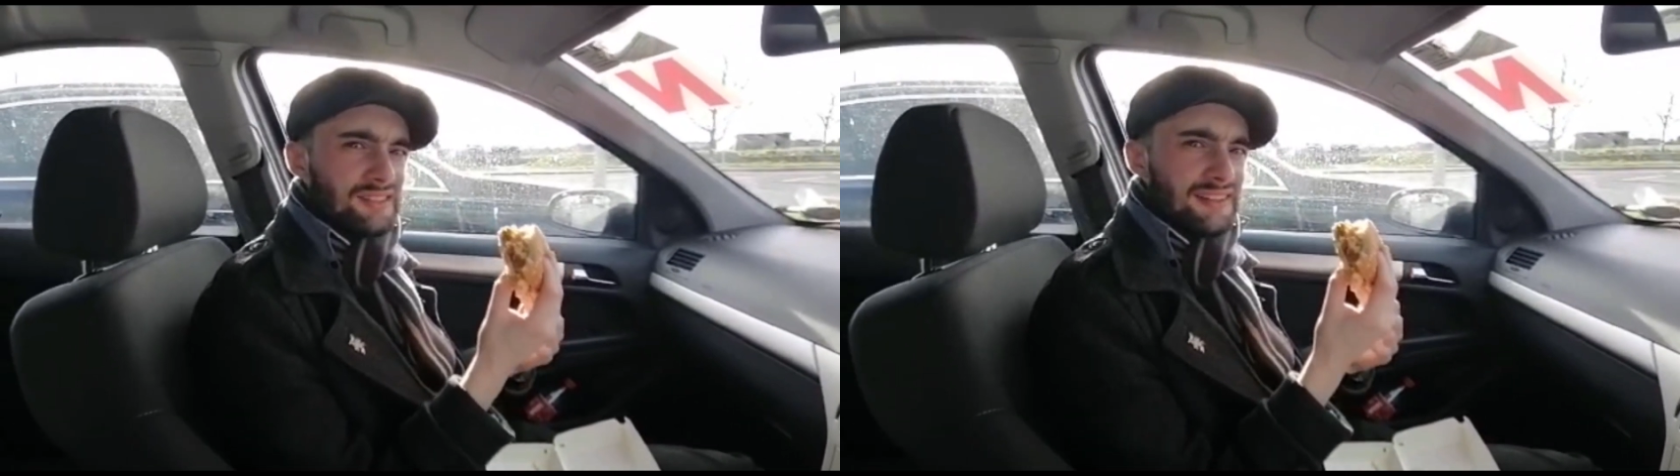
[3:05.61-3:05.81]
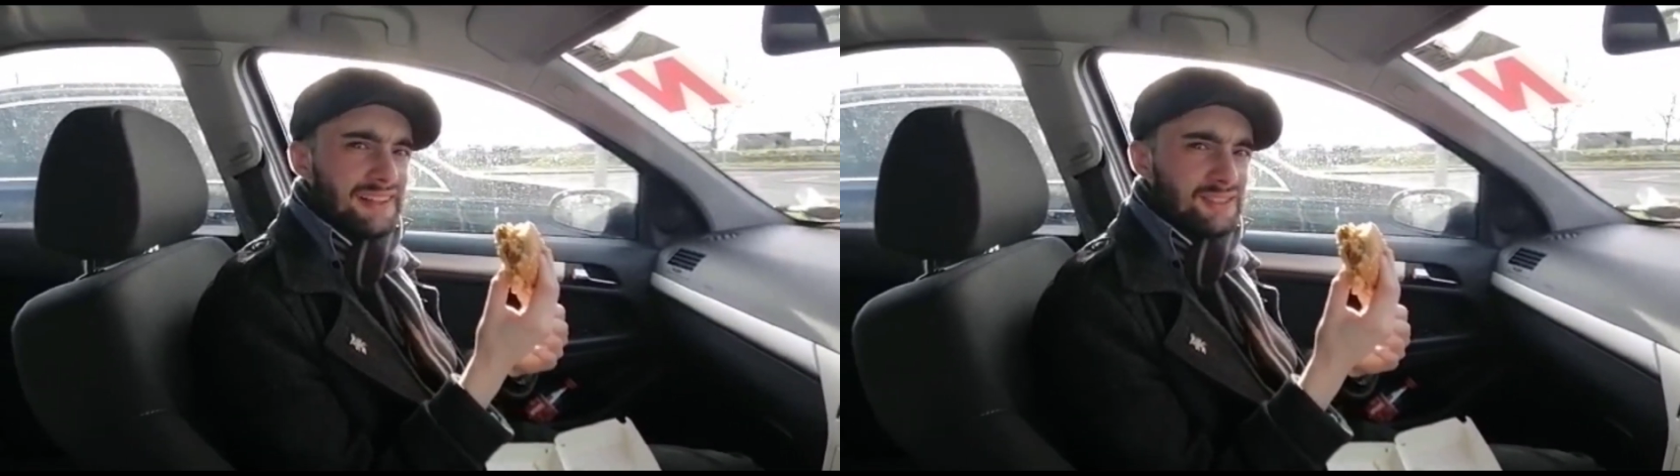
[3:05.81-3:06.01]

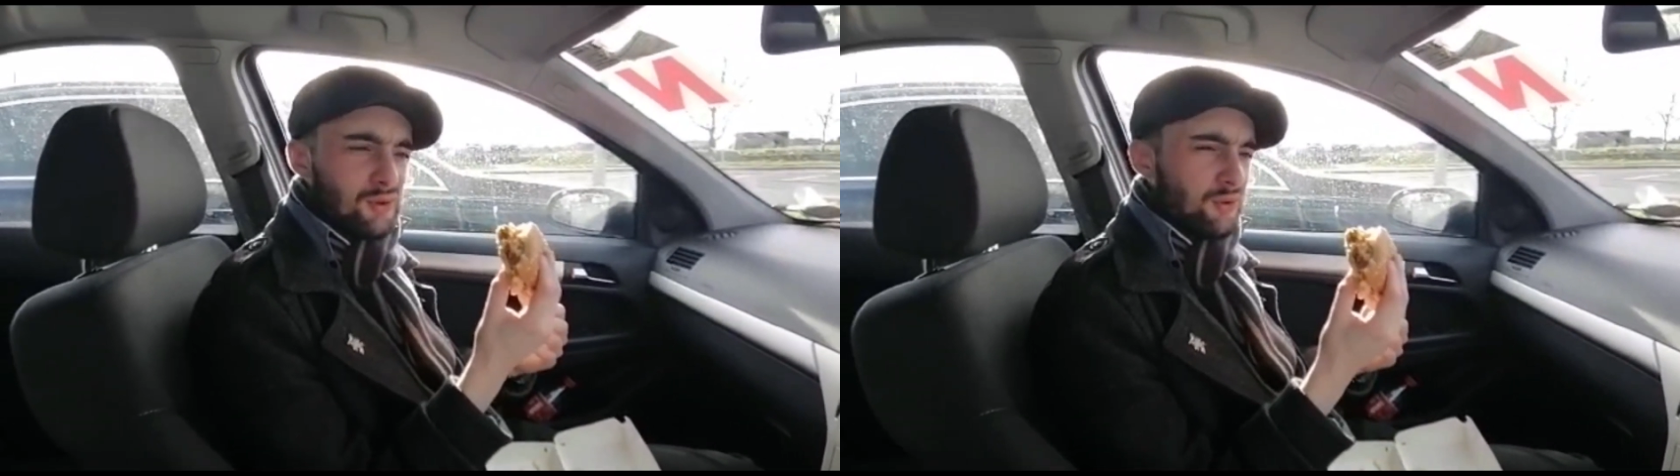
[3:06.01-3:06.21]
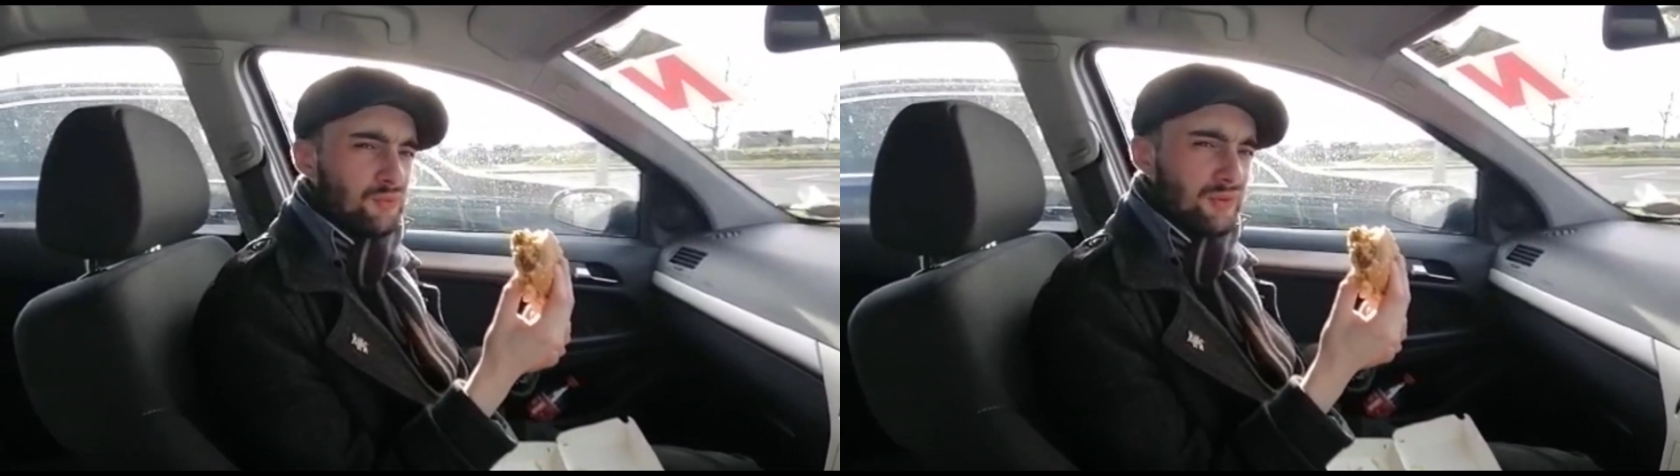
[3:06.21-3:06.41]
It's got a
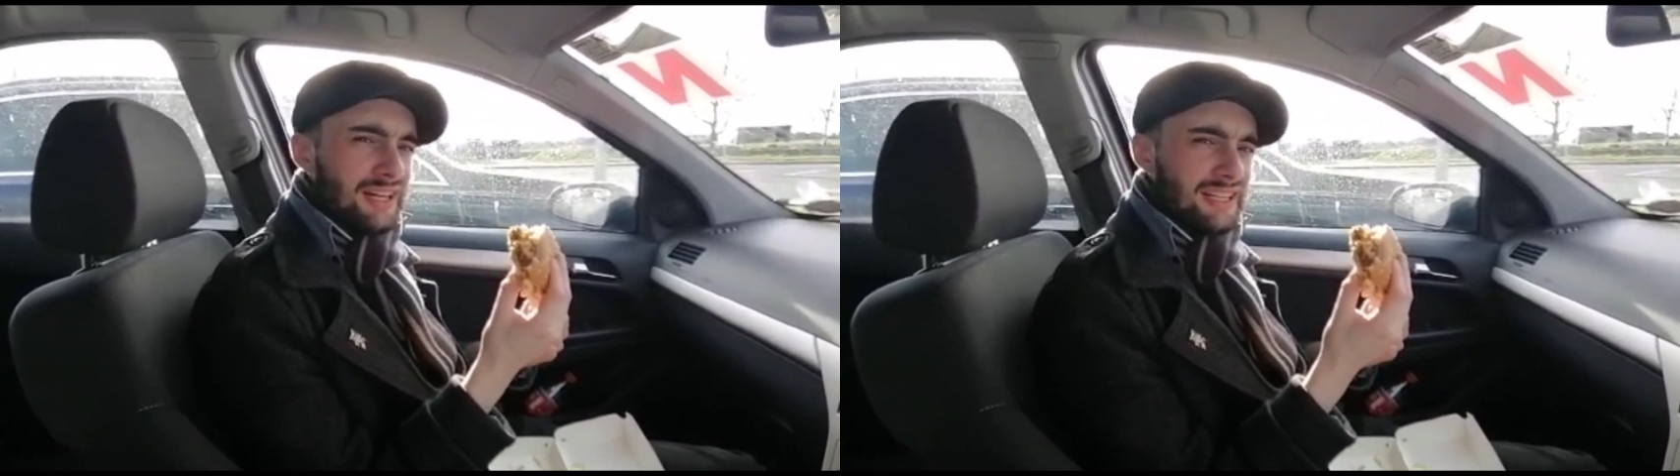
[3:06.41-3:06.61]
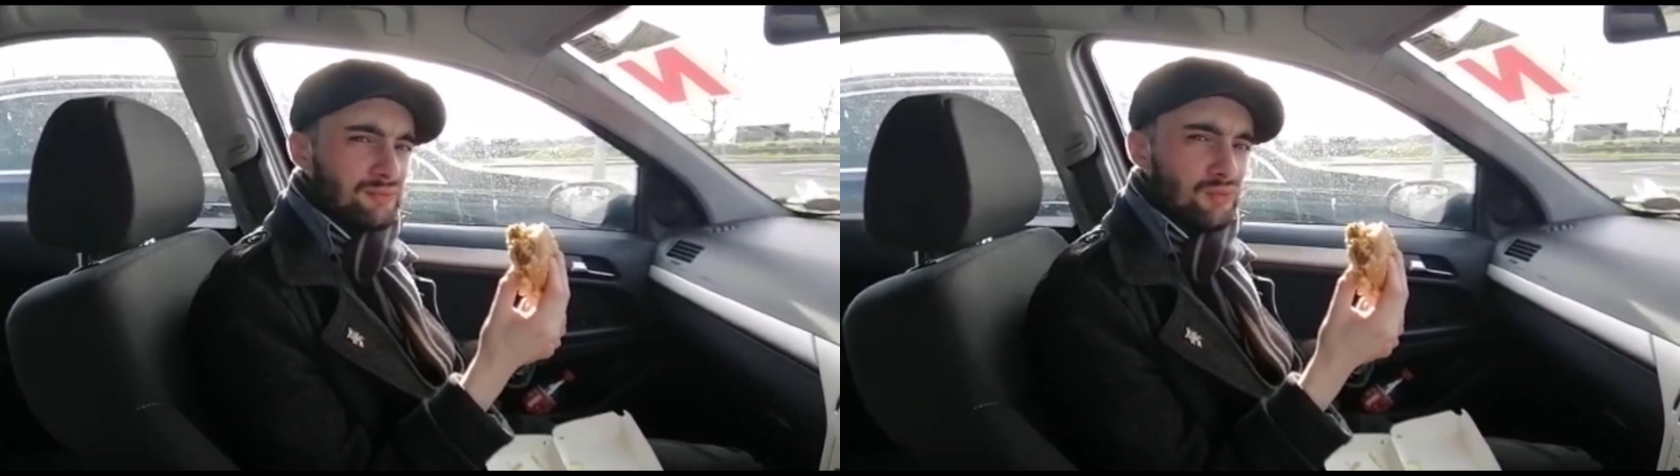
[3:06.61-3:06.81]

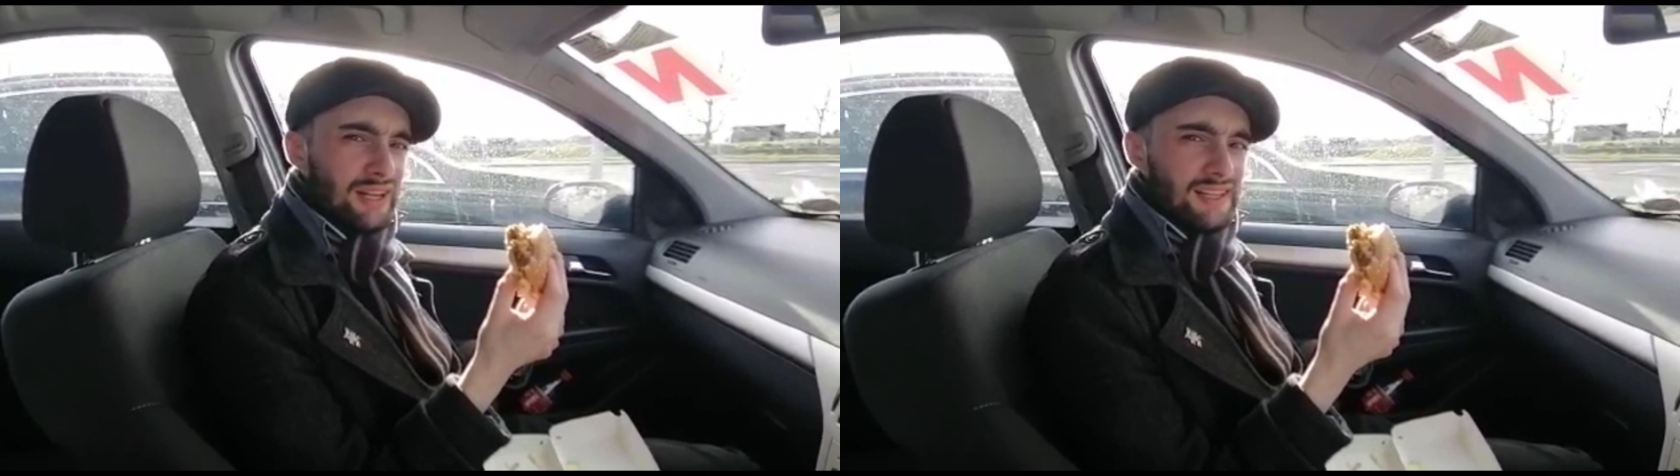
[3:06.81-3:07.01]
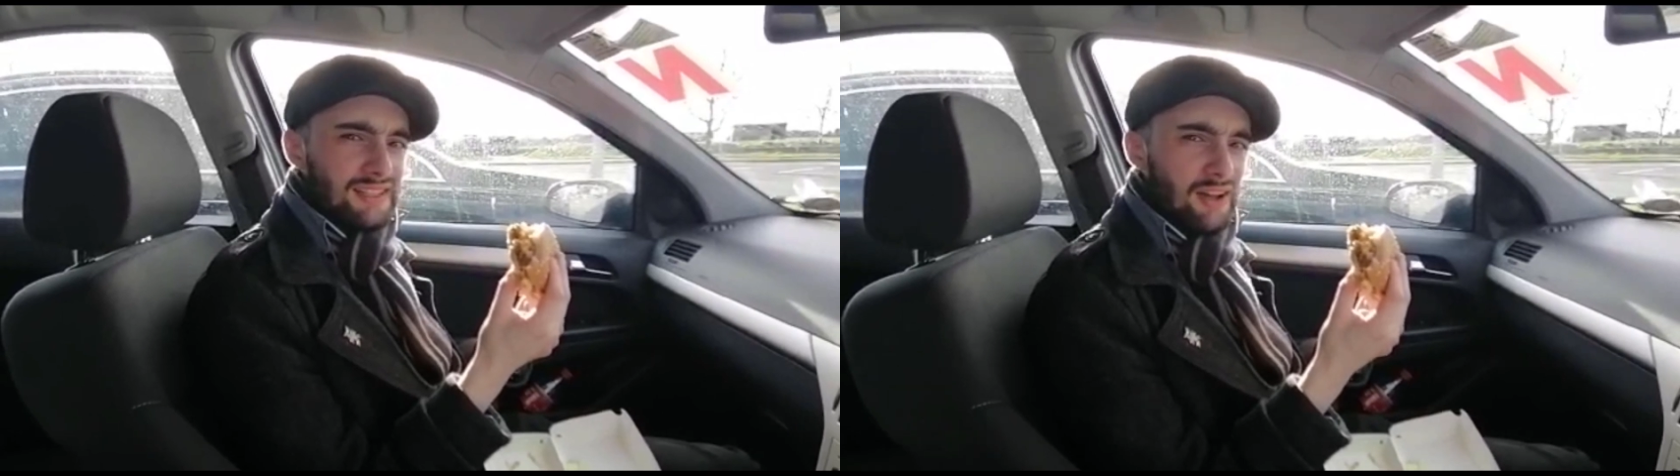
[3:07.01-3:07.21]
really, really